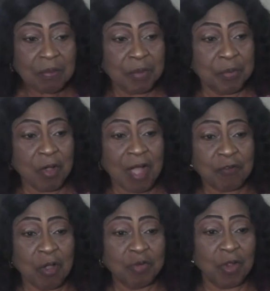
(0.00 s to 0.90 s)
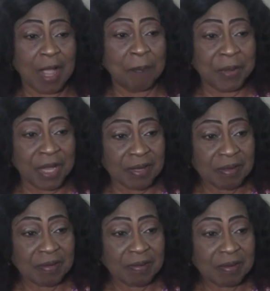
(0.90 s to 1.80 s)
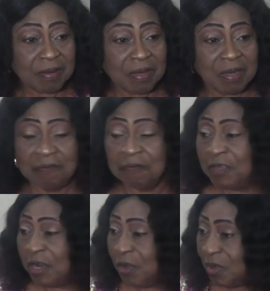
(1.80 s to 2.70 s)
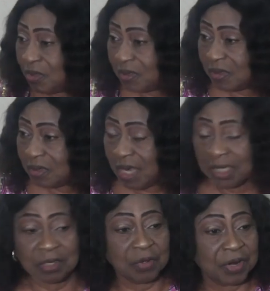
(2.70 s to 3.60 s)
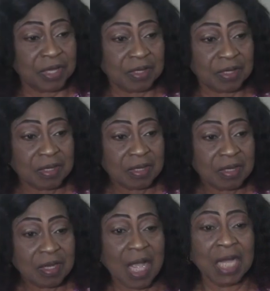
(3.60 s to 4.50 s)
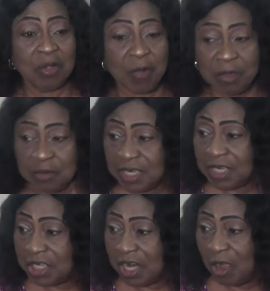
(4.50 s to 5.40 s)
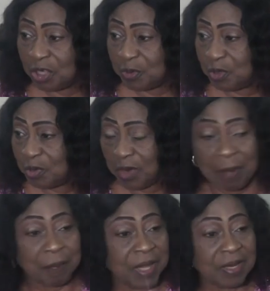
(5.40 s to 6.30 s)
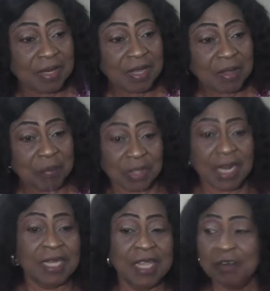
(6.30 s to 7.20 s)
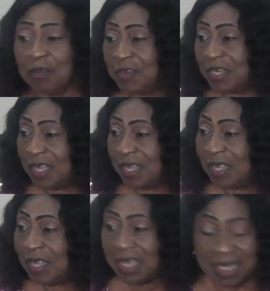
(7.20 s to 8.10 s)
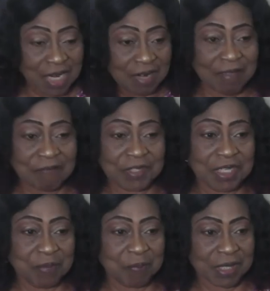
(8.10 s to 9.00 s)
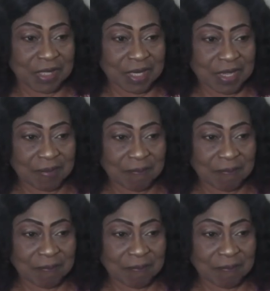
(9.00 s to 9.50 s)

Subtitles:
People have come to campaign, various categories, and they were using the general hospital to campaign. But at the end of the day, they never visit the place again.